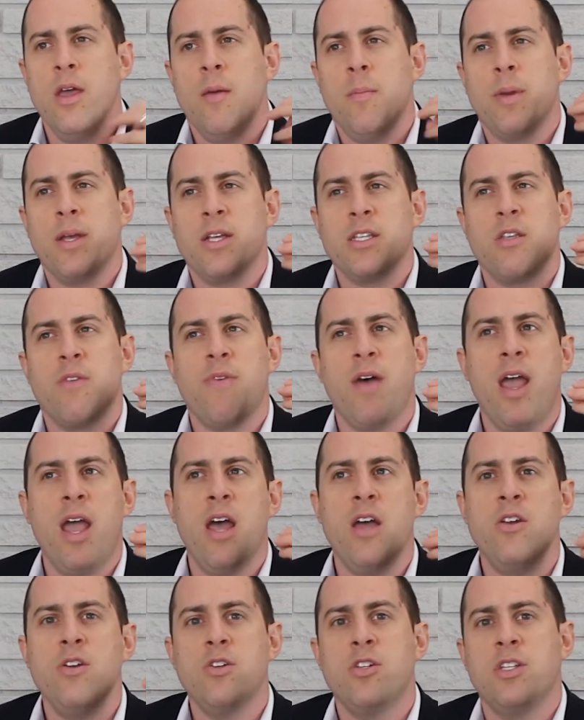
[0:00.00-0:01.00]
Because if I
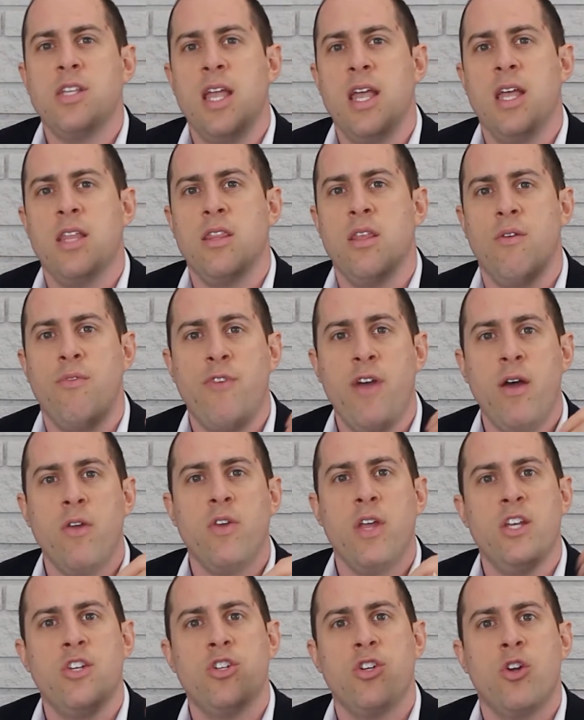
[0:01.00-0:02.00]
understand the
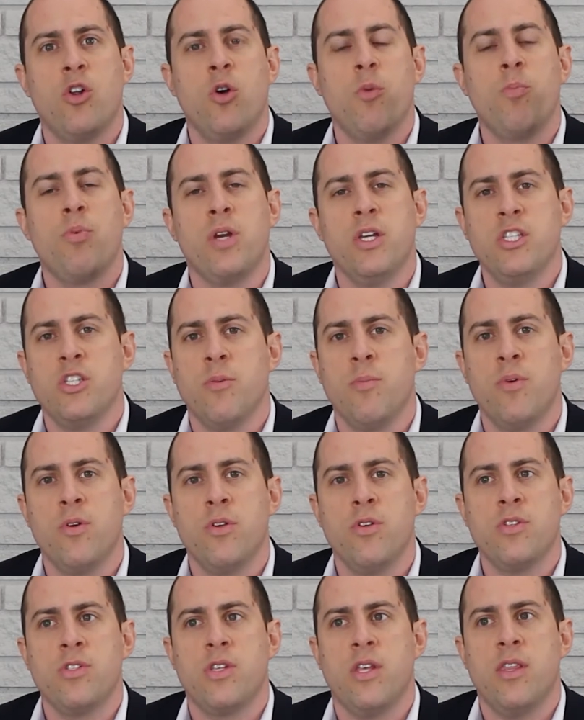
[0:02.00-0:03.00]
foundational
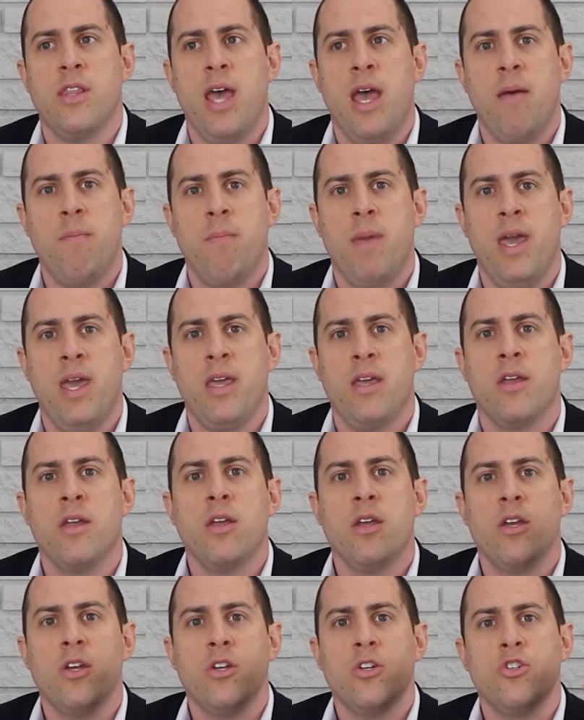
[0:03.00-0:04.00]
principles that make
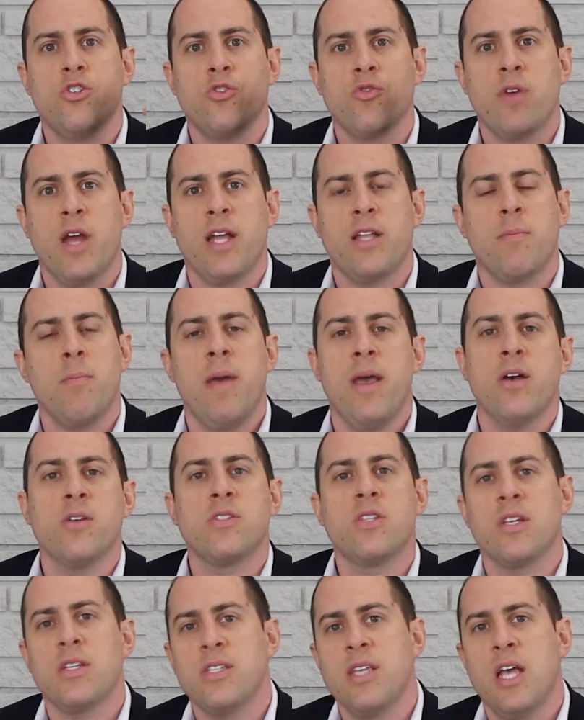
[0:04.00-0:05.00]
direct mail
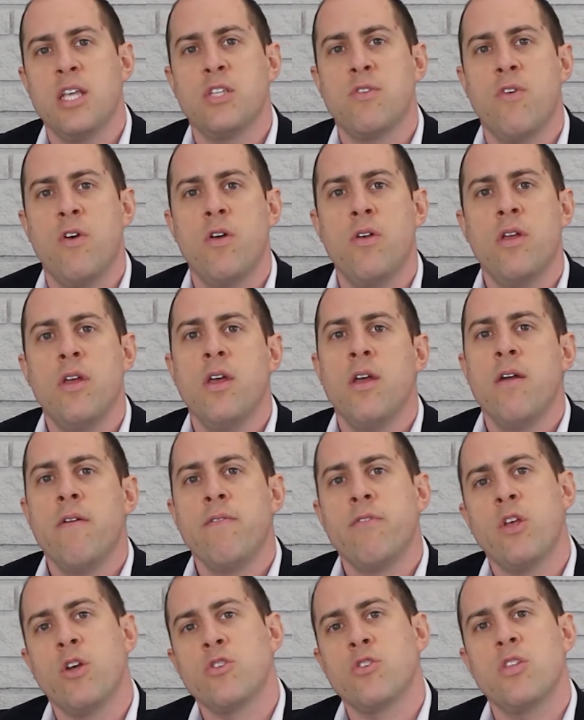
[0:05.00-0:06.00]
successful,
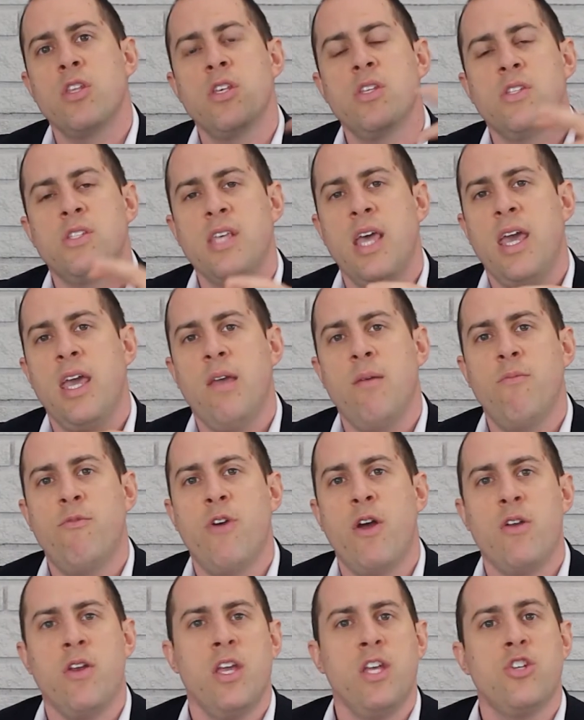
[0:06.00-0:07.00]
those are the same
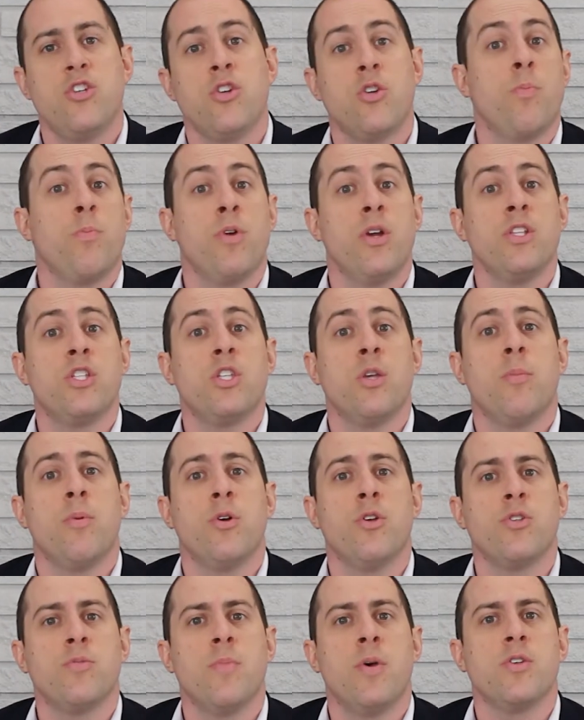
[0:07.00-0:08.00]
foundational
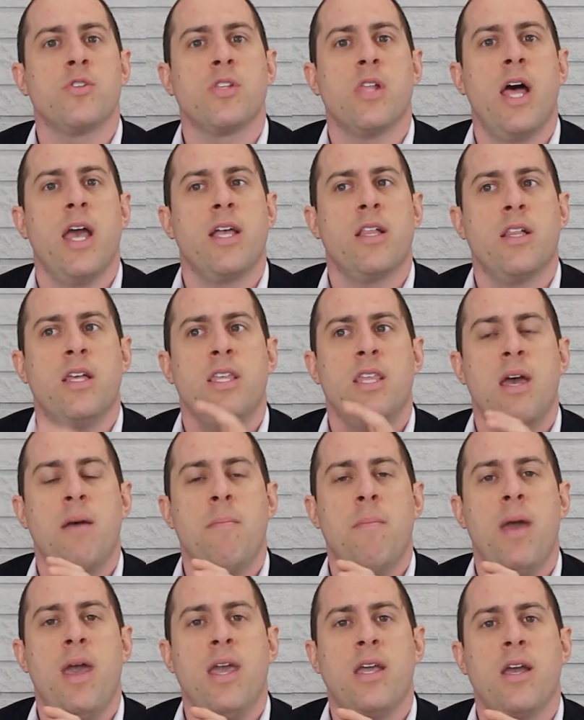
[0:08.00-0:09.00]
principles most likely that
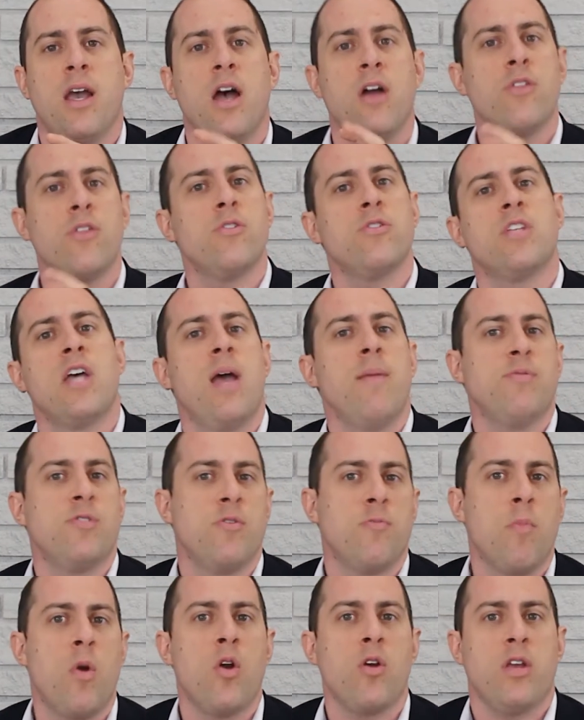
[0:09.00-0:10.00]
make other types
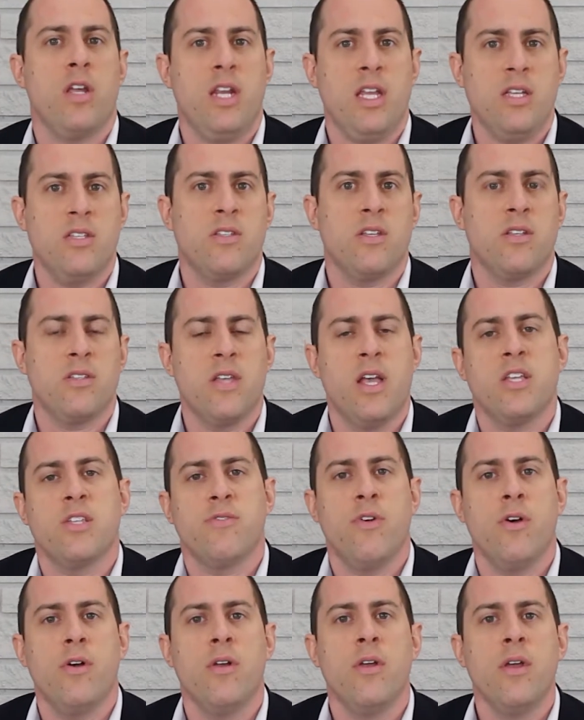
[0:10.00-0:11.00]
of marketing
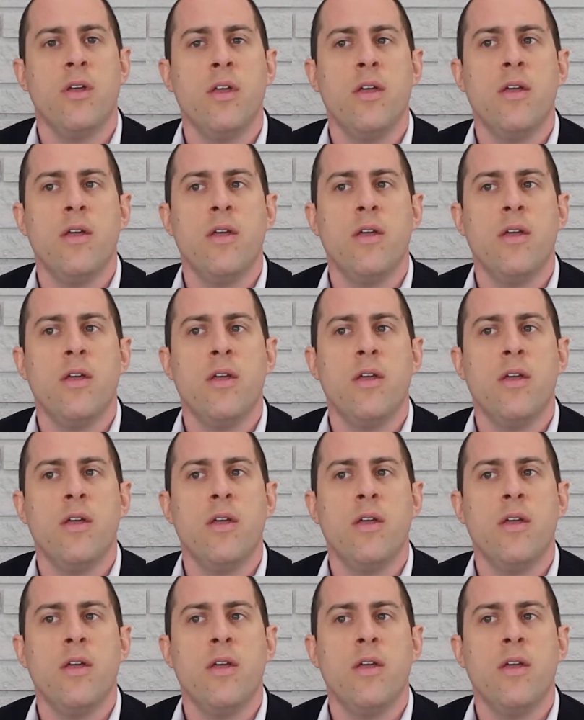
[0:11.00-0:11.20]
successful.